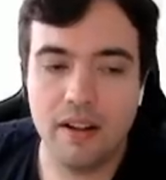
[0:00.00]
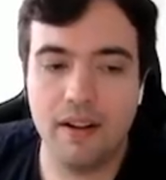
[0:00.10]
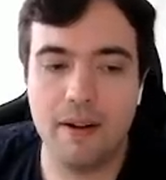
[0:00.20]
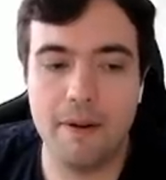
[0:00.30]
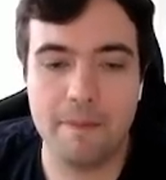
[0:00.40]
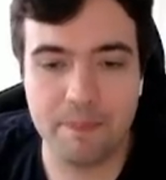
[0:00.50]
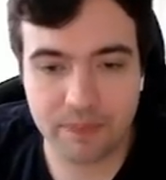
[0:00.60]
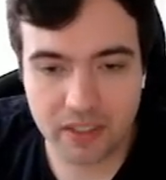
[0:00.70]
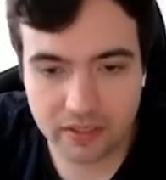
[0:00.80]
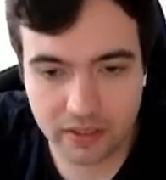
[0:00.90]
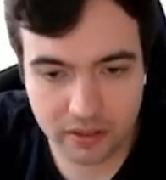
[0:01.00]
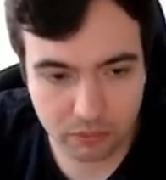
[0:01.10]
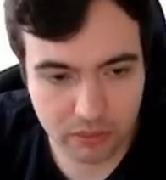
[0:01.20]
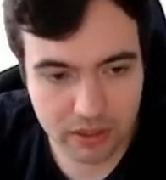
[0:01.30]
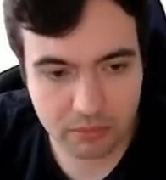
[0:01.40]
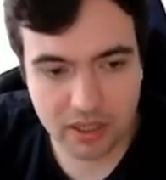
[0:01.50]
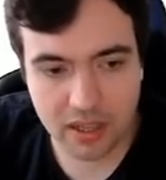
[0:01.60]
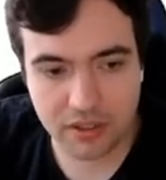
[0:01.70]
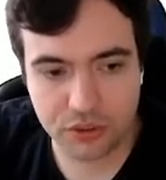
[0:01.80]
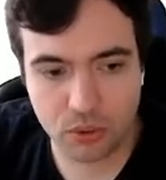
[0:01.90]
The reason why
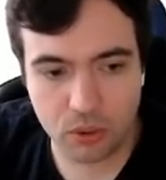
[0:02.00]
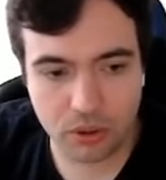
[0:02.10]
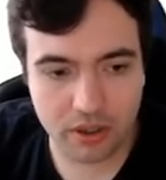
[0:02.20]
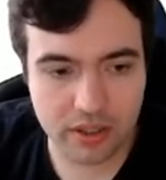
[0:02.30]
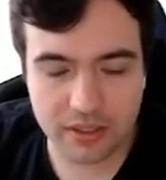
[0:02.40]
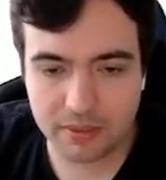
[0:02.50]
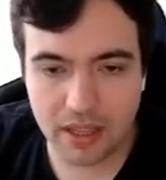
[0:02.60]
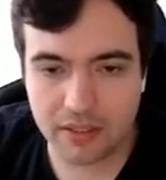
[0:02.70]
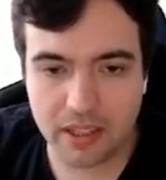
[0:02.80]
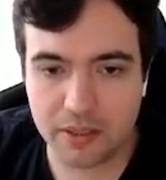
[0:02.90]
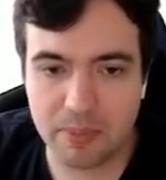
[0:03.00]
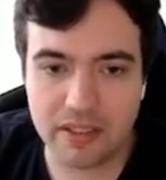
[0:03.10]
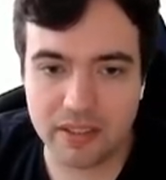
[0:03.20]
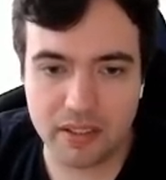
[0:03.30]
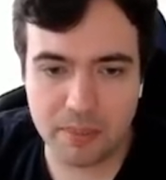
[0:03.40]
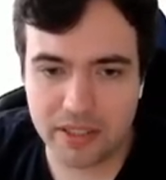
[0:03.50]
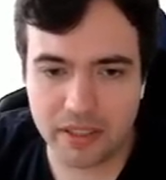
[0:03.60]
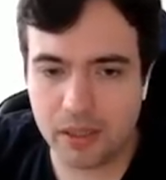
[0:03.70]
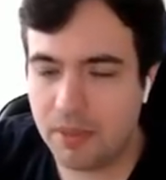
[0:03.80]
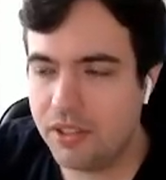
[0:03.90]
that is so good is that it
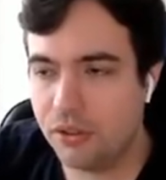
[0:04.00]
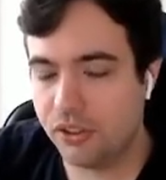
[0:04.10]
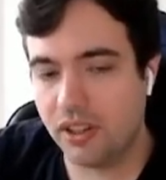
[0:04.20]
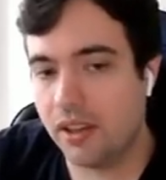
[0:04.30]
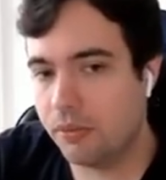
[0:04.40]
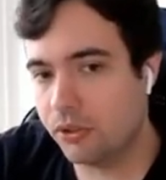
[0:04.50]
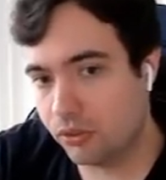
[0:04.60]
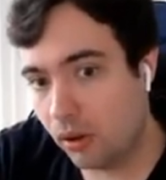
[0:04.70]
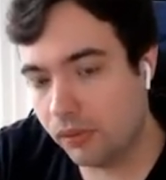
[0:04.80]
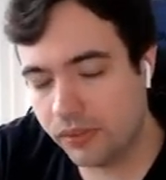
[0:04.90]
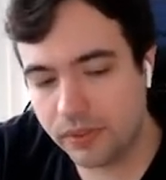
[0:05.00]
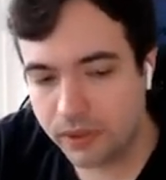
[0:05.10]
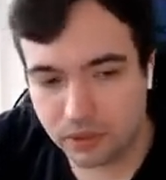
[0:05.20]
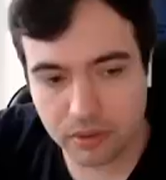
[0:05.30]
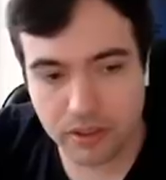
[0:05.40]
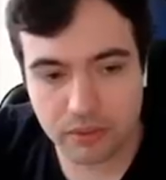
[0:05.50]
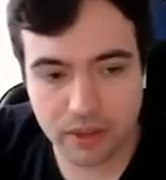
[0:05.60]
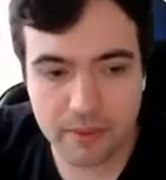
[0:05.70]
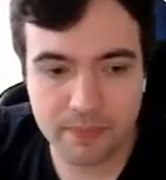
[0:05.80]
basically means your Scythe resolves if you do this, right?